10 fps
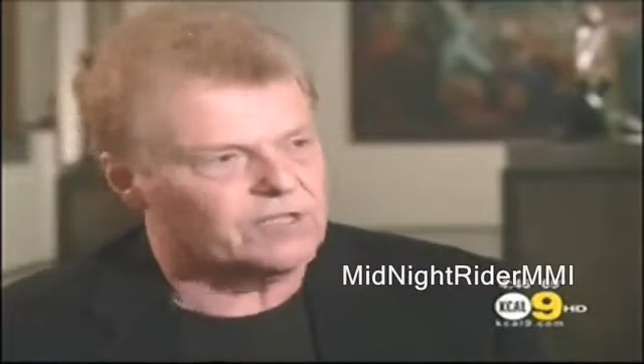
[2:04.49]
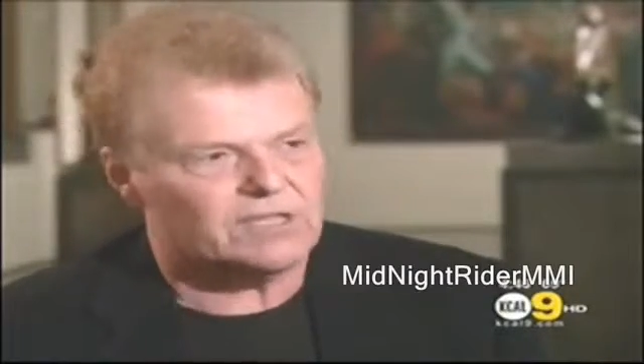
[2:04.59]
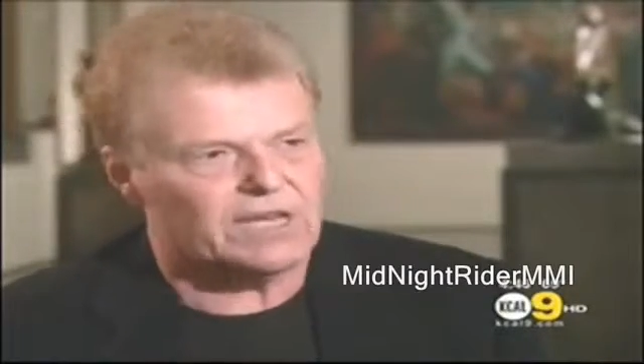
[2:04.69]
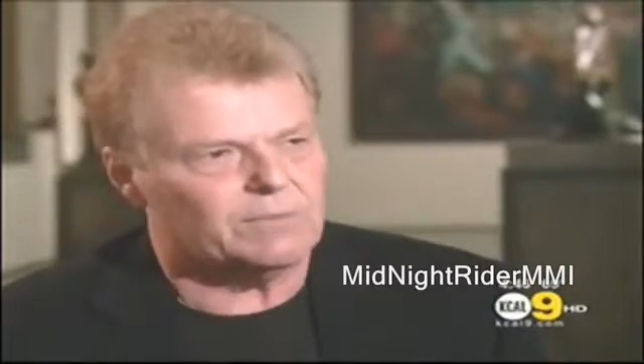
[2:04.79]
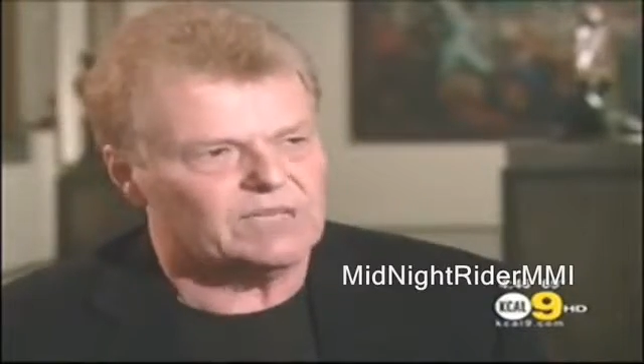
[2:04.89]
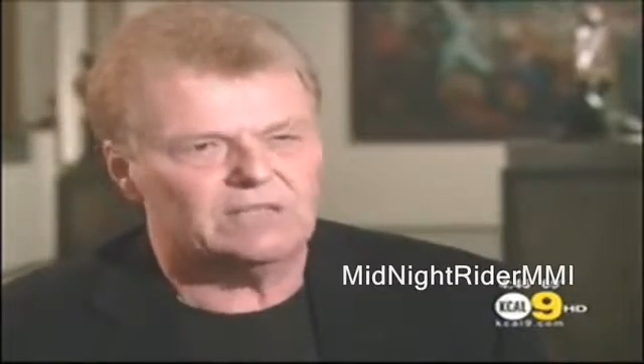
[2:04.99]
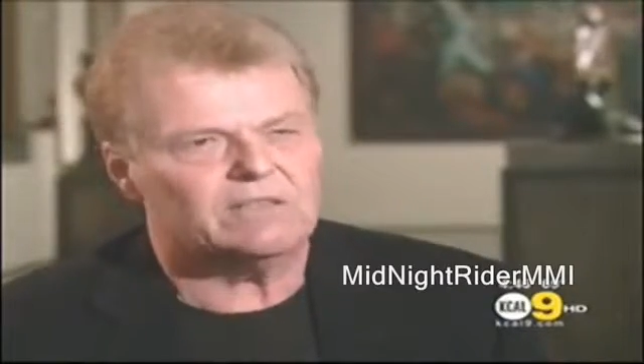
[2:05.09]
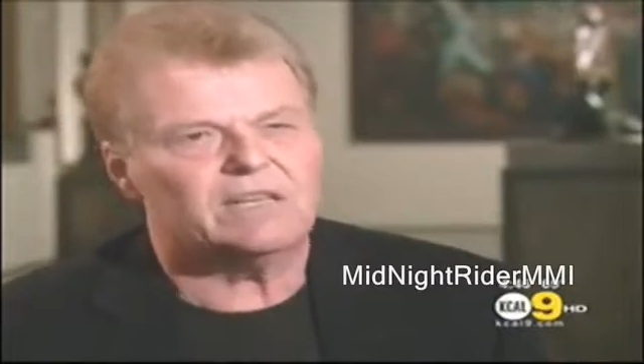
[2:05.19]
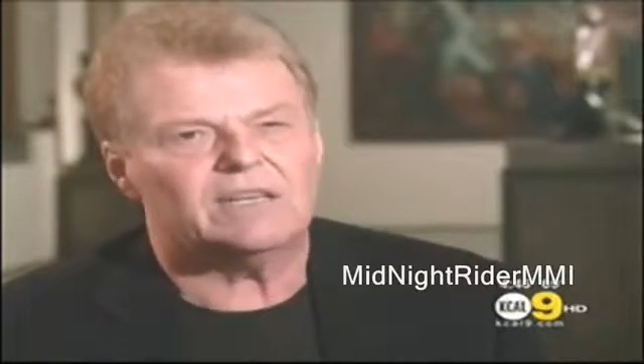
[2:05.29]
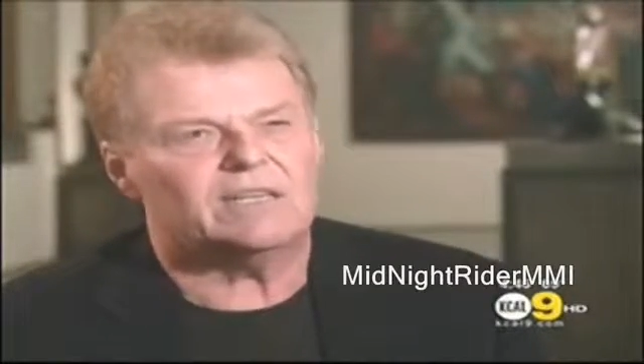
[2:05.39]
it looked like
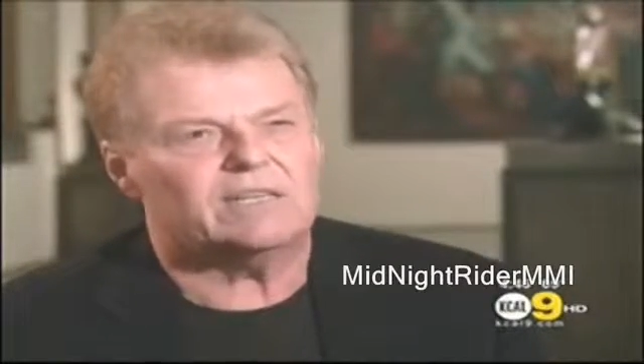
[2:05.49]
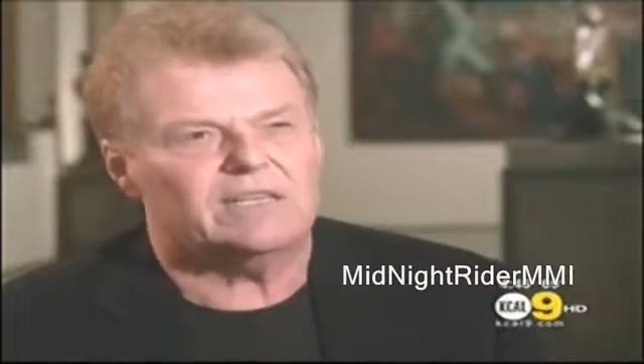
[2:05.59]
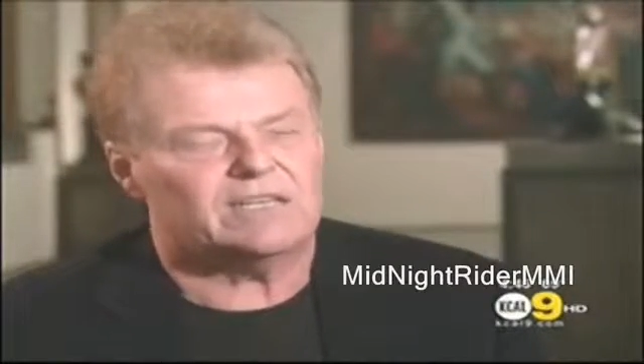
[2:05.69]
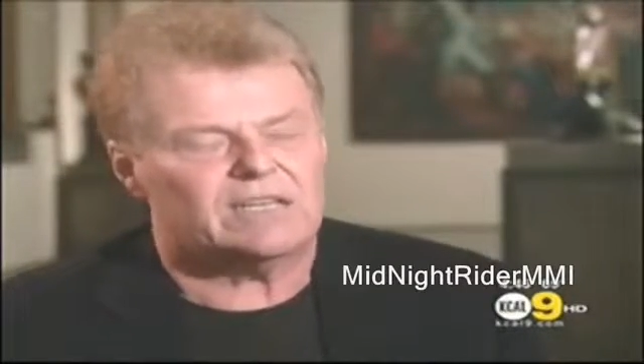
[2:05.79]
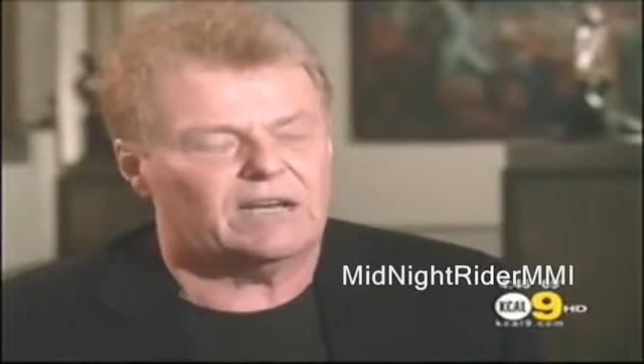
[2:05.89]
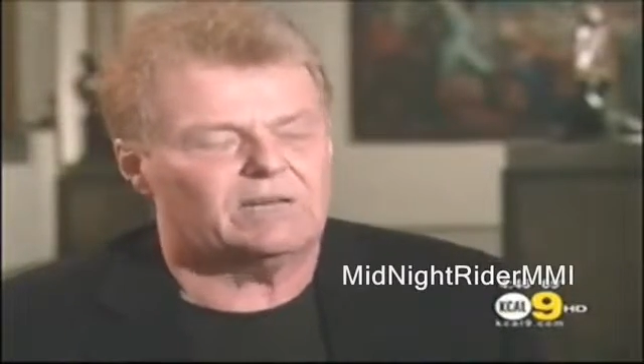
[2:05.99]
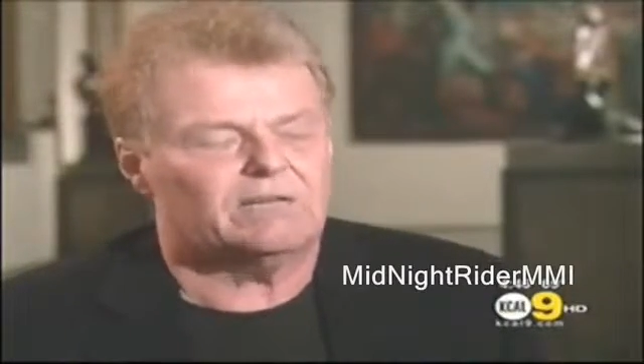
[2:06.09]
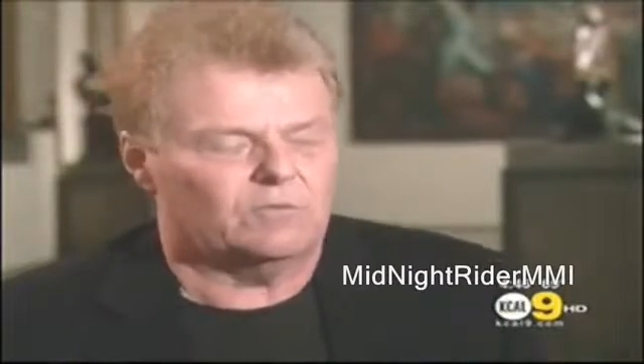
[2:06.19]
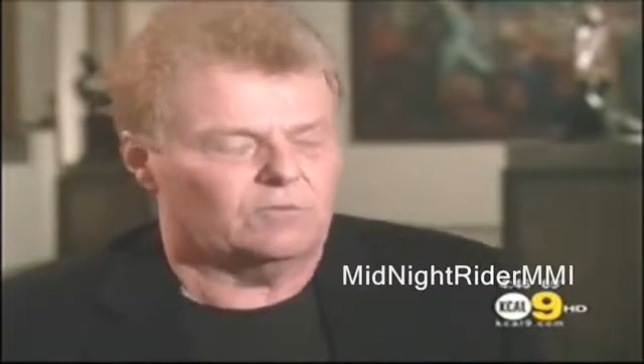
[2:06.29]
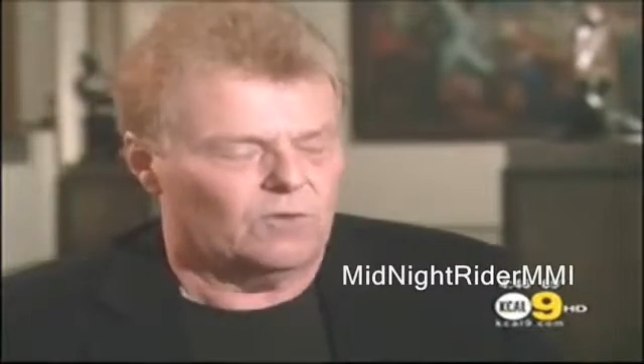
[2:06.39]
the entire
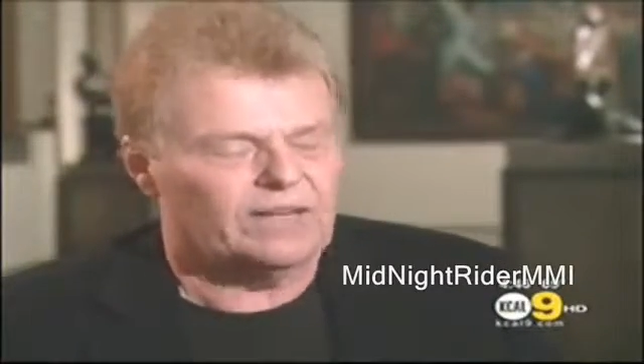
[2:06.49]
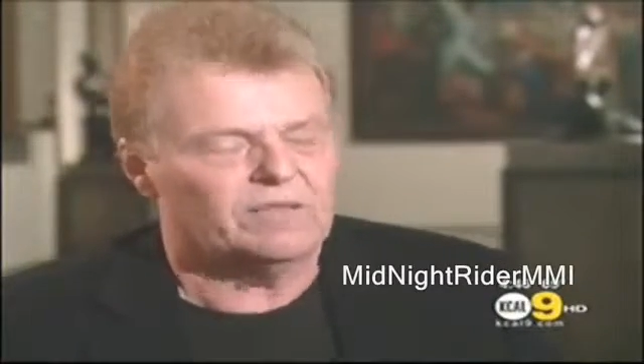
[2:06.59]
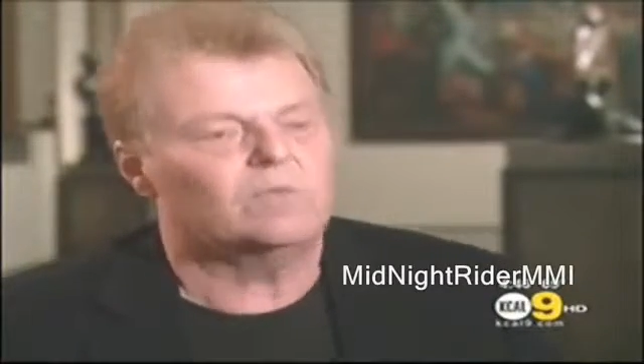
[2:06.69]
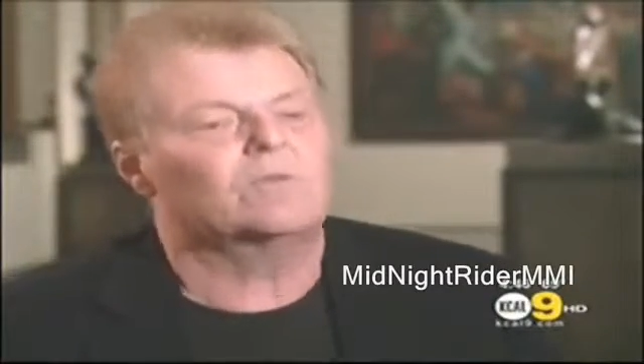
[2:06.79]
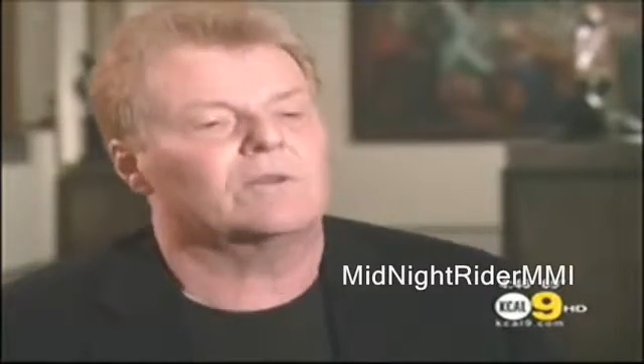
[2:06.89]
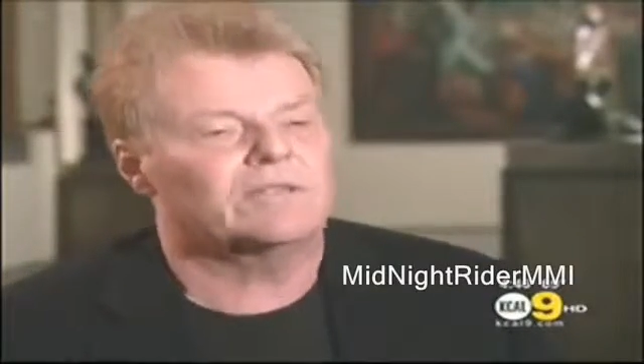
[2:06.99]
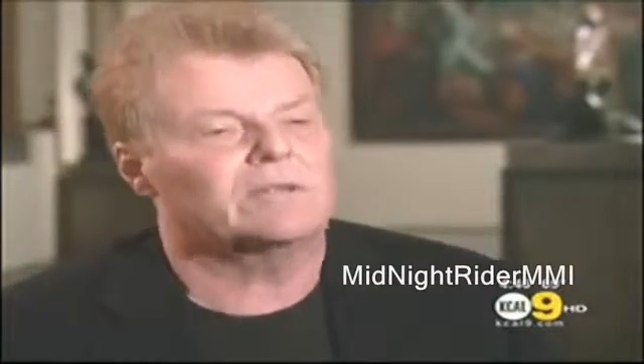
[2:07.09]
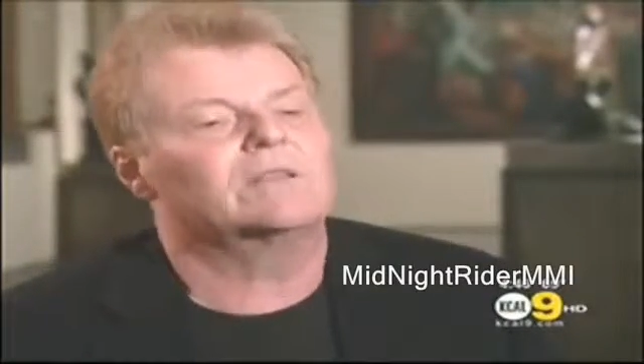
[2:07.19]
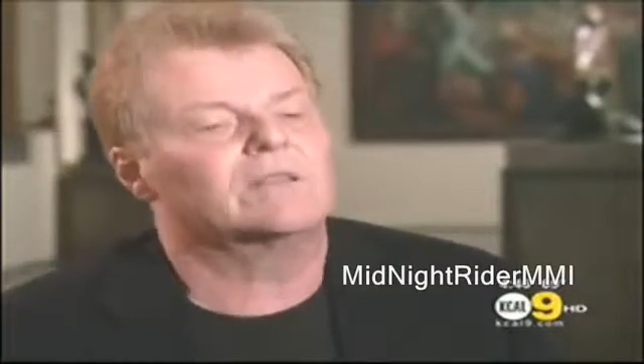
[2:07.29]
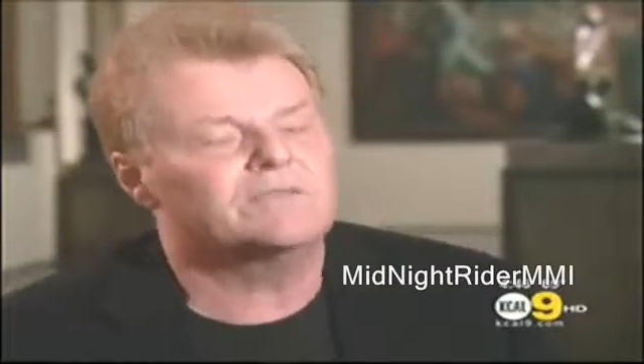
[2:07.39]
weight of the world had been
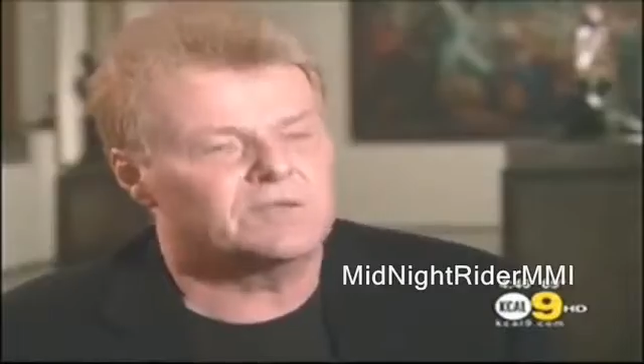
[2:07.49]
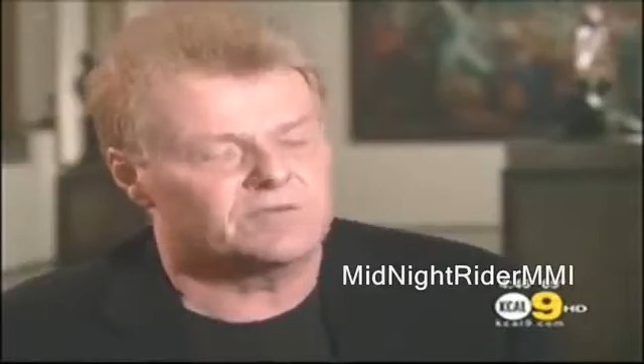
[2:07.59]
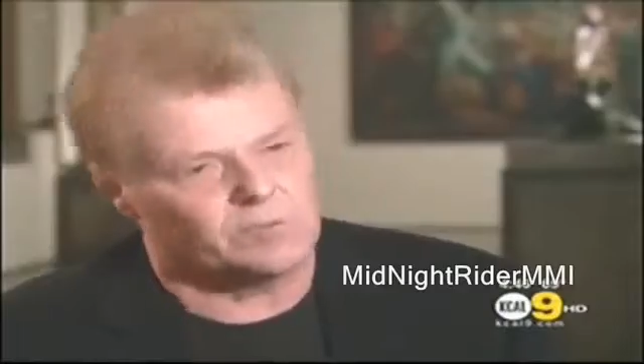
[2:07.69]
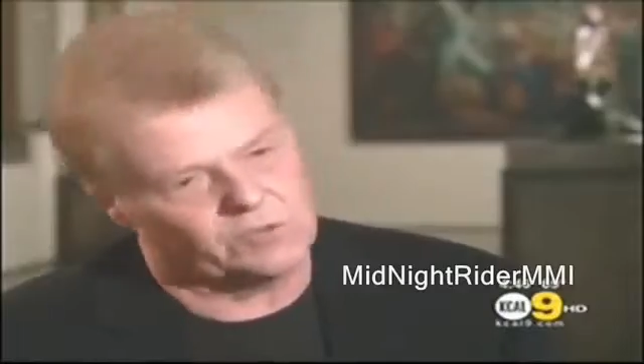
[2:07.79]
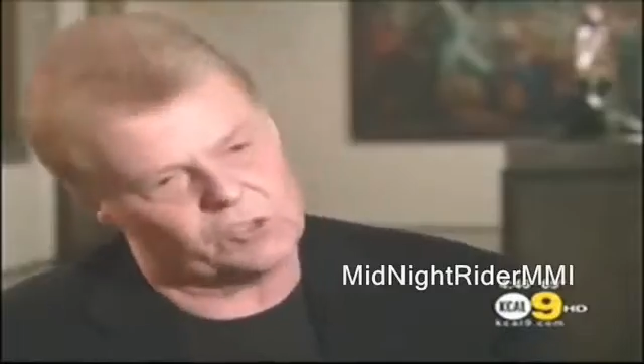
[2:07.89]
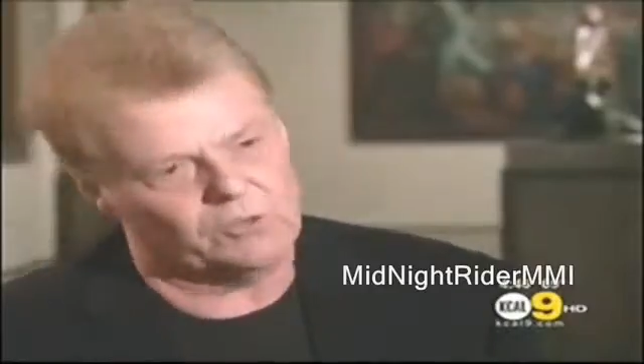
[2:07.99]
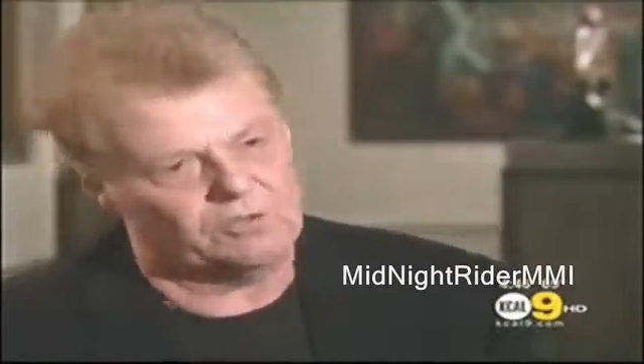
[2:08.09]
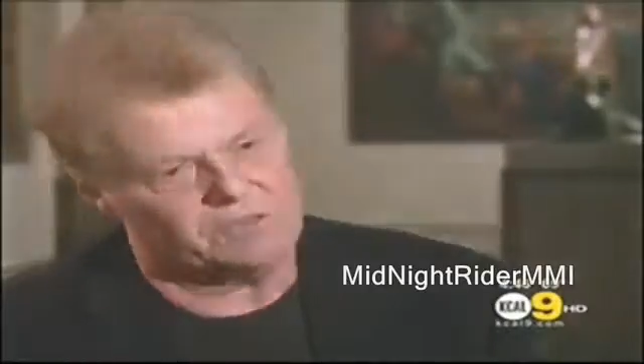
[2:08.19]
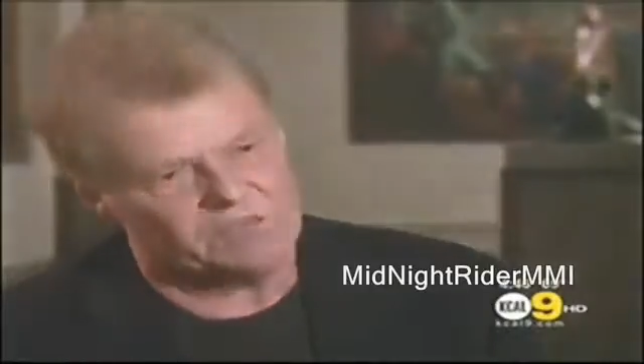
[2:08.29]
lifted from her shoulders.